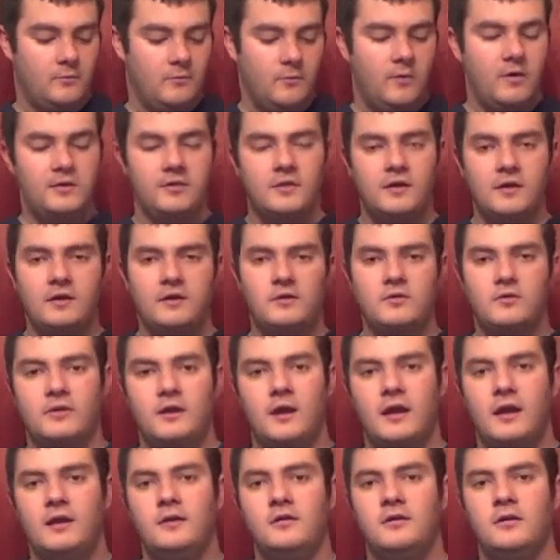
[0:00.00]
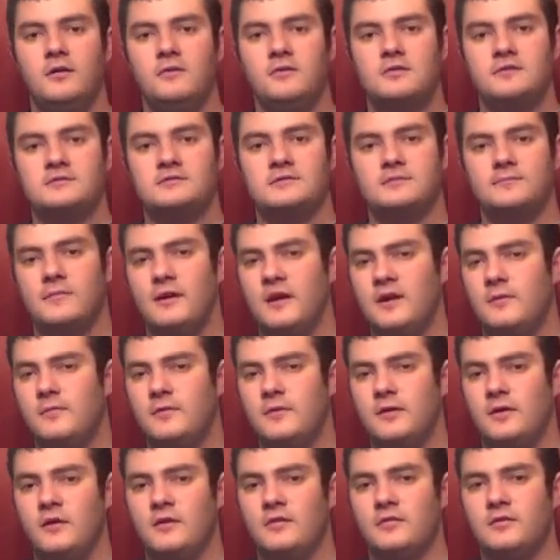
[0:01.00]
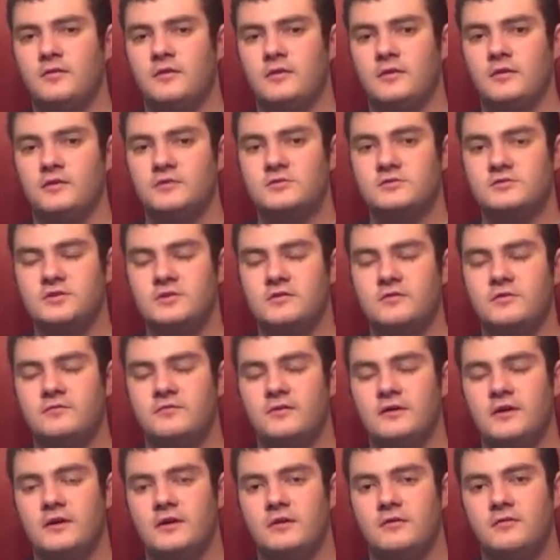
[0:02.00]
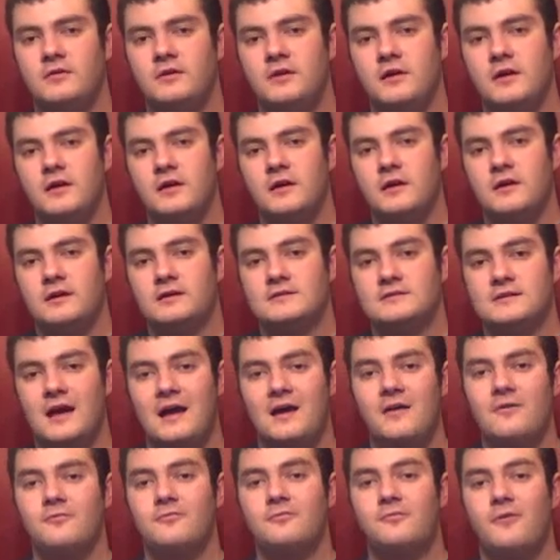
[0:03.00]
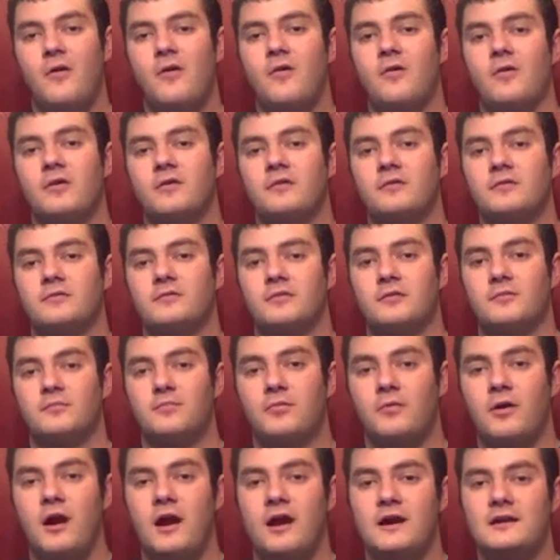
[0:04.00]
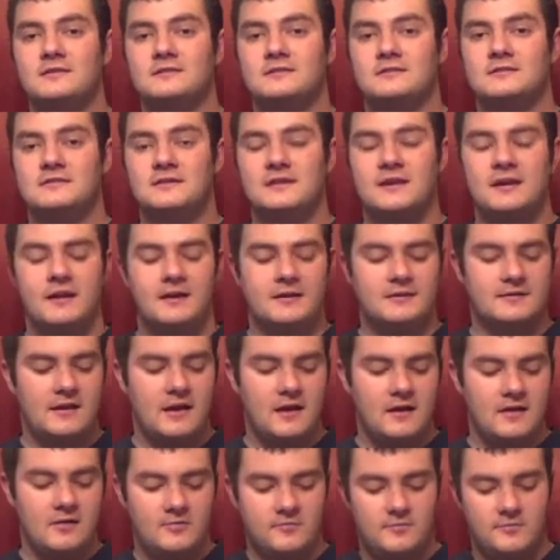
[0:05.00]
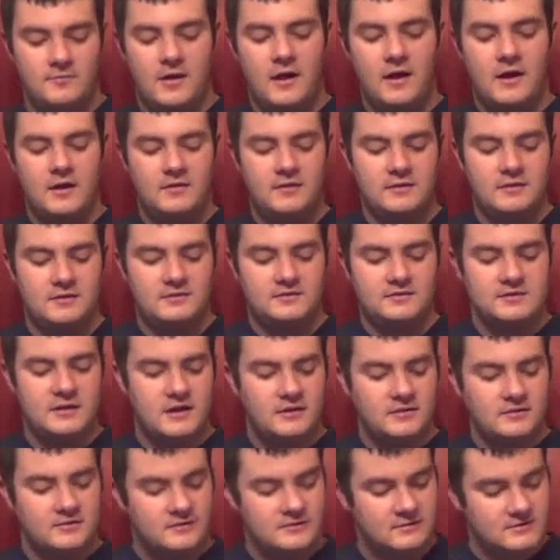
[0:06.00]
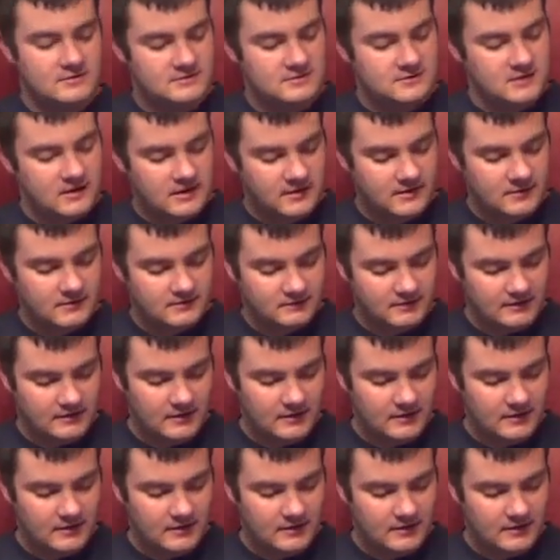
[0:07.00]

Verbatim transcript: One thing you can notice maybe on the shooting video is how far the brass is kicked out by the ejector in this gun.